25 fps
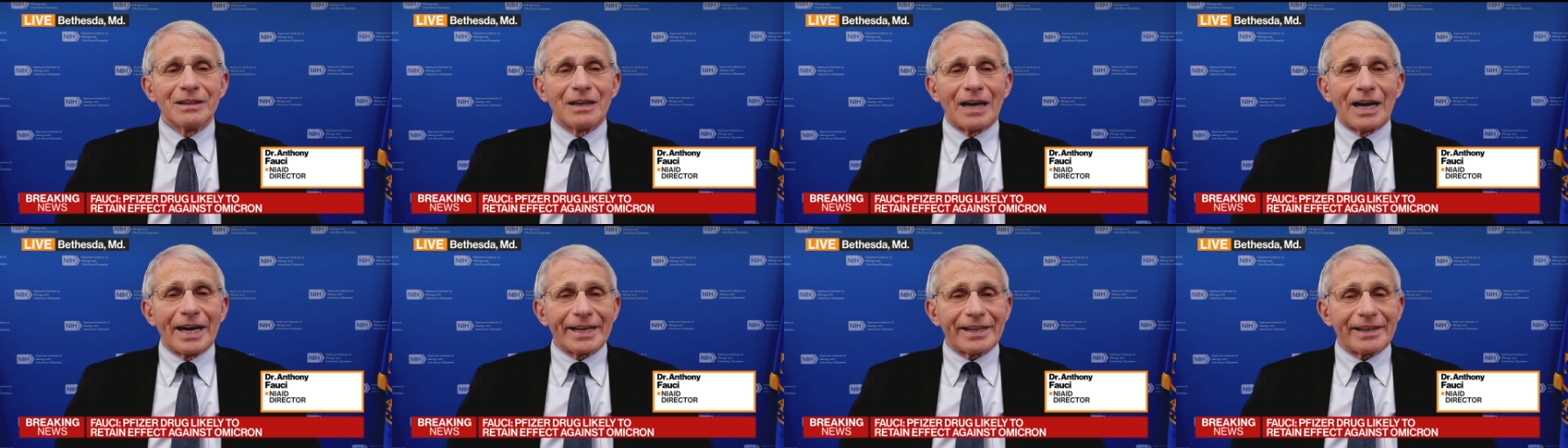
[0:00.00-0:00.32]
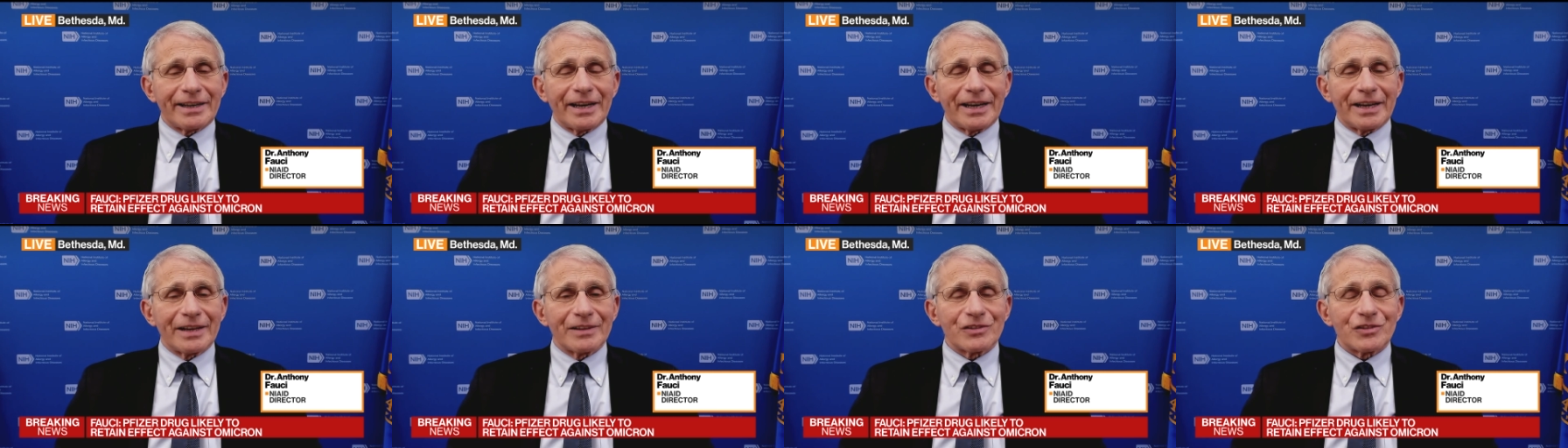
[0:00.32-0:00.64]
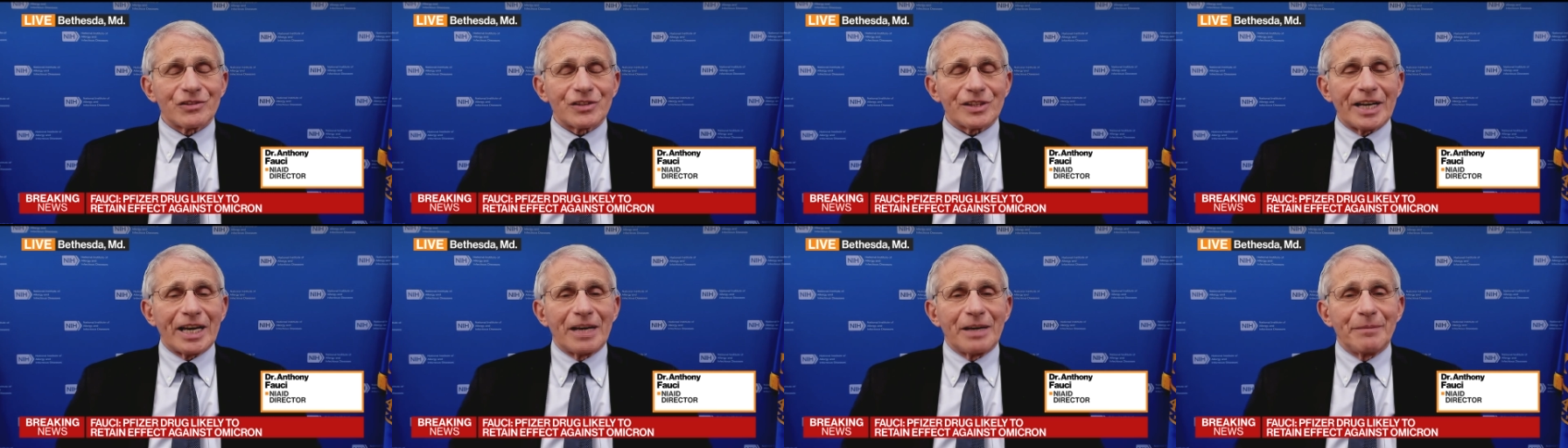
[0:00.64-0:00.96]
I can't
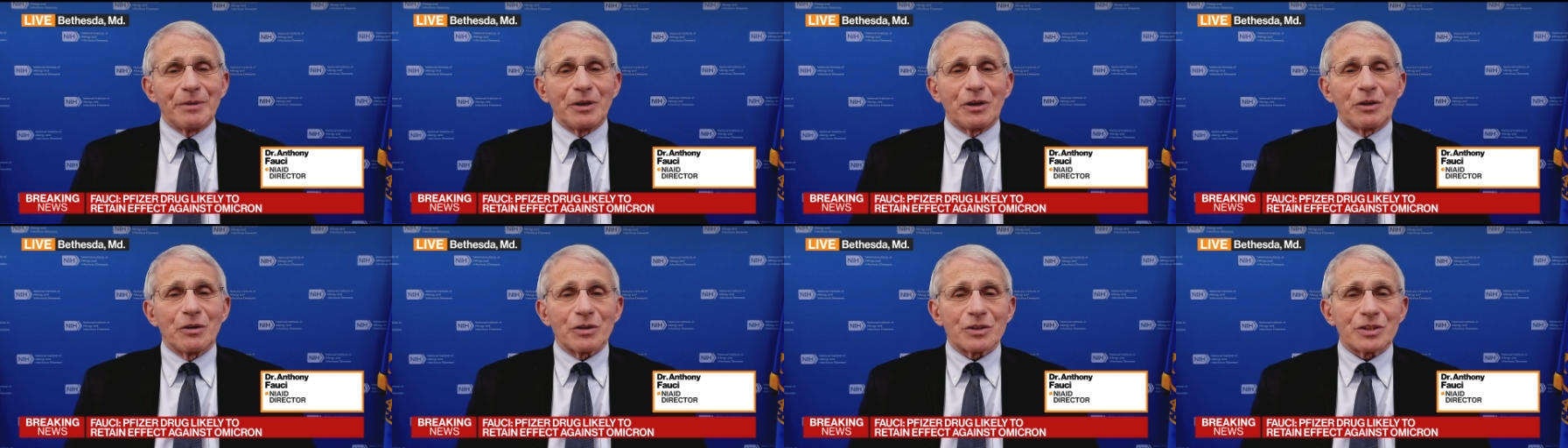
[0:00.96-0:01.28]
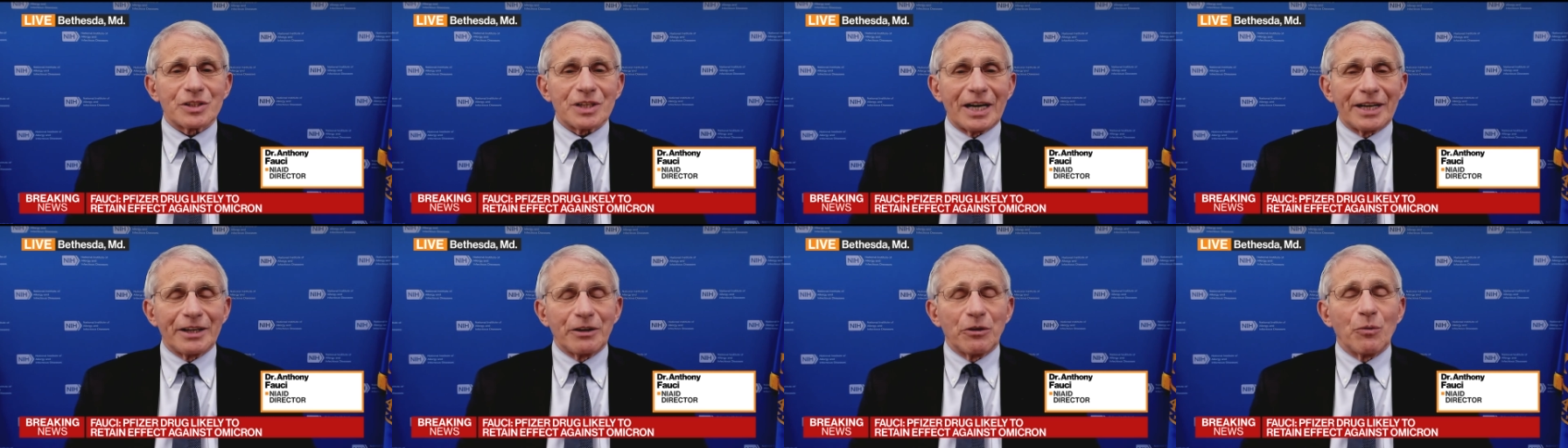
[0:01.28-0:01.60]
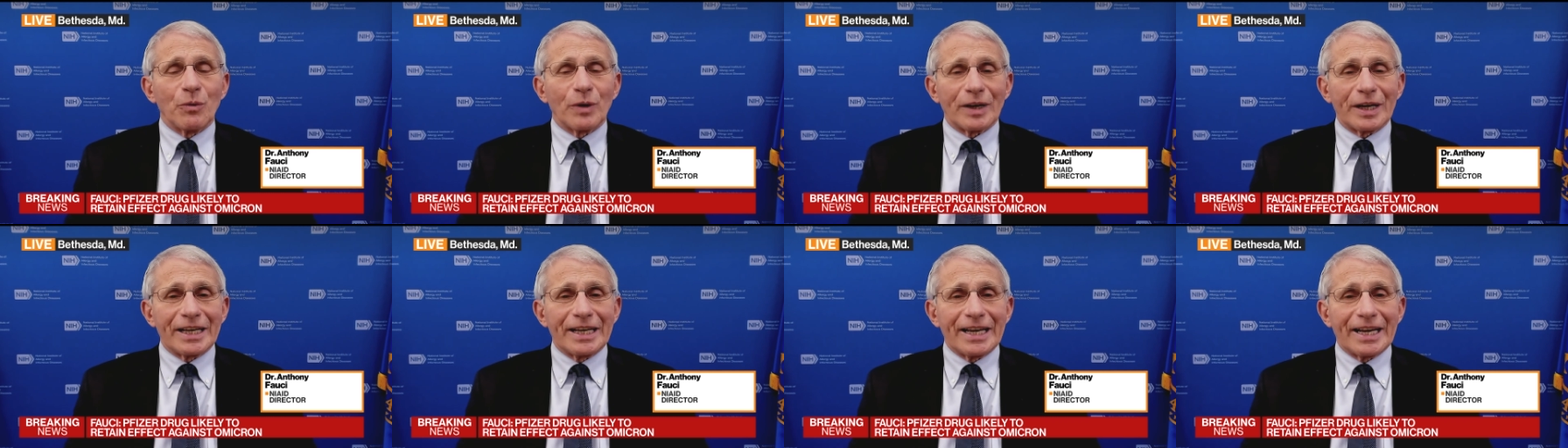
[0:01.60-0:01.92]
say because I
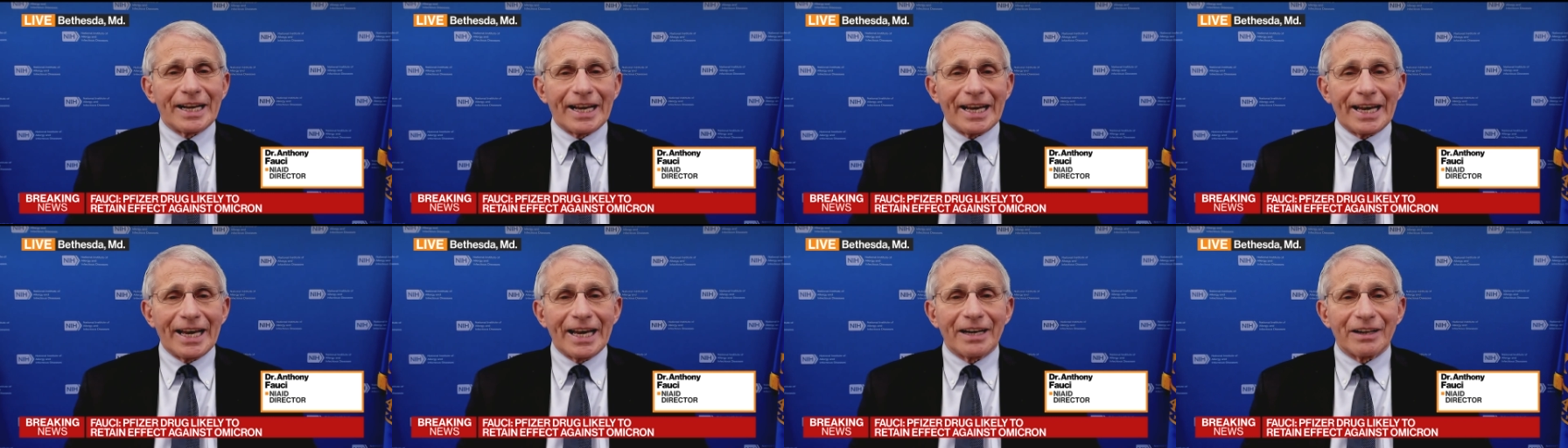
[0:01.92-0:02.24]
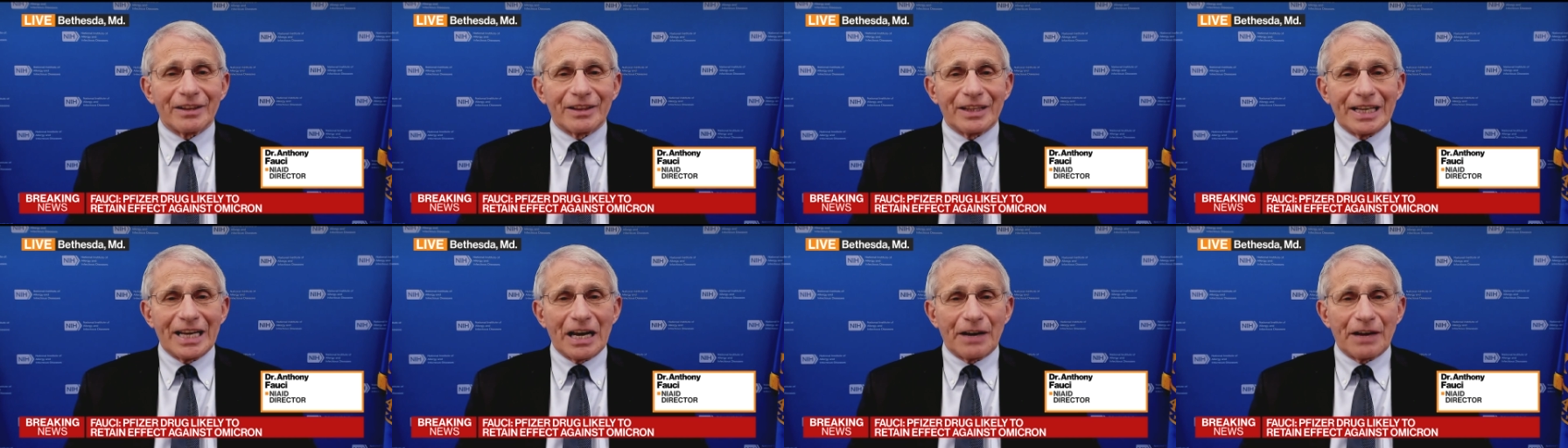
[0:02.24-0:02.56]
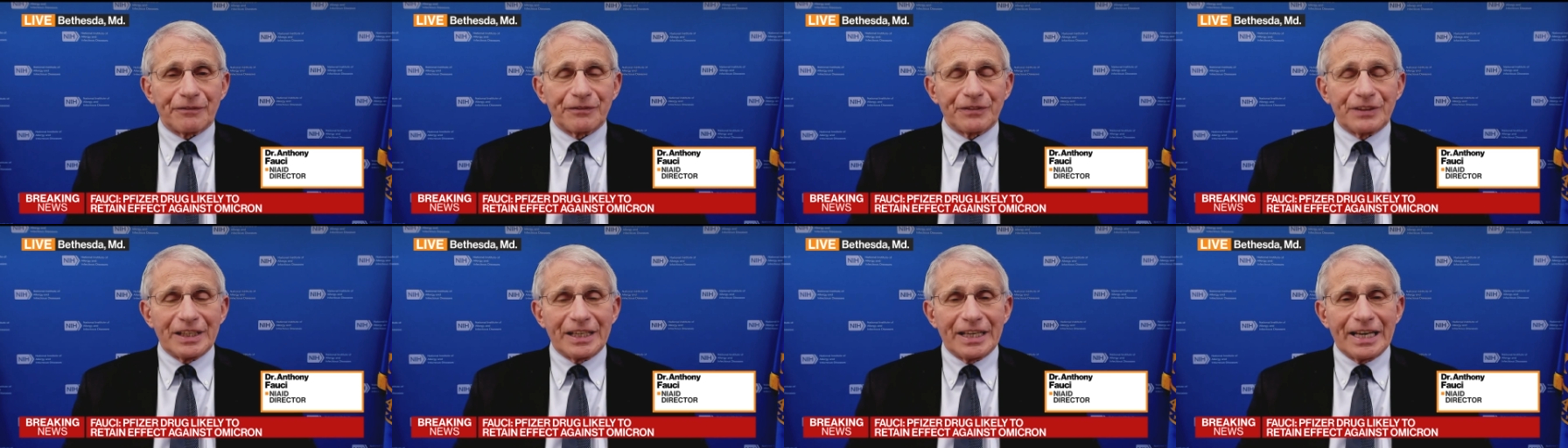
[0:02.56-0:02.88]
don't want to get ahead of the
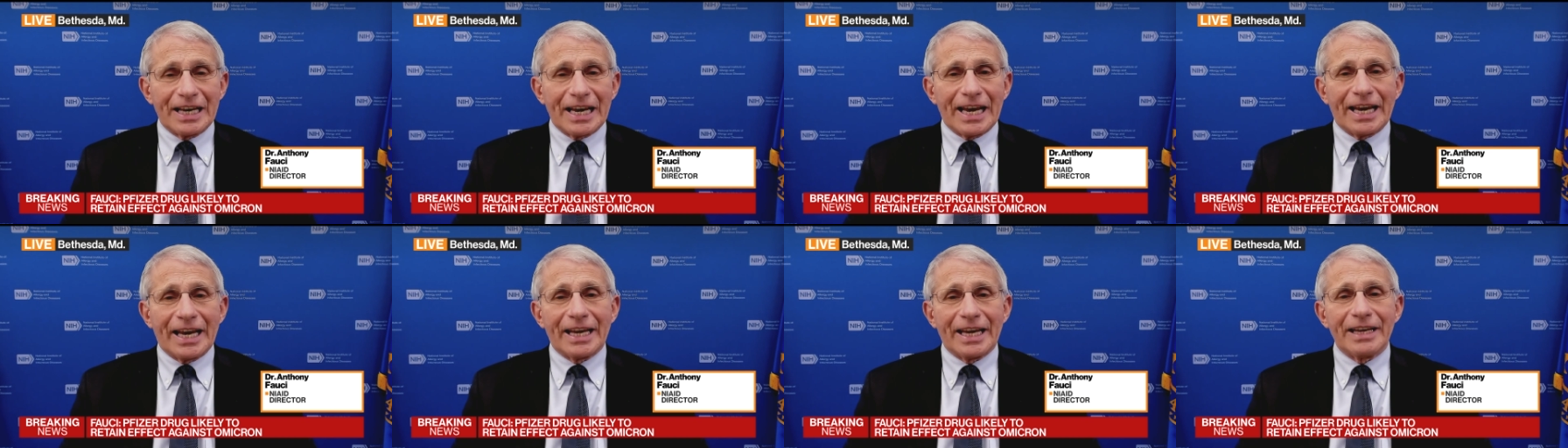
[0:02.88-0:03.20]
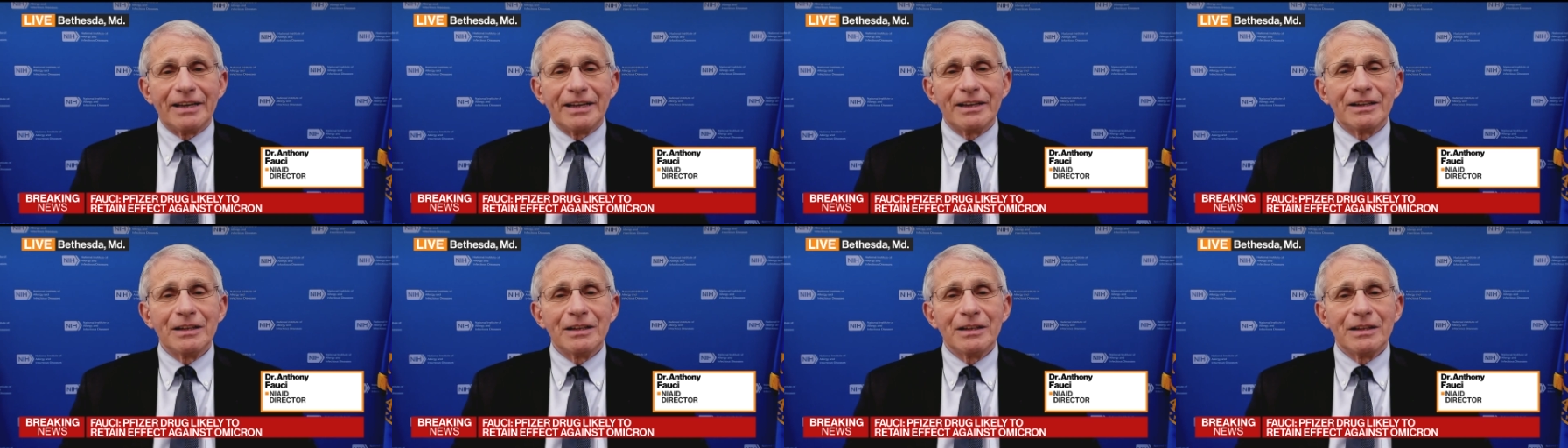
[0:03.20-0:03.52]
FDA.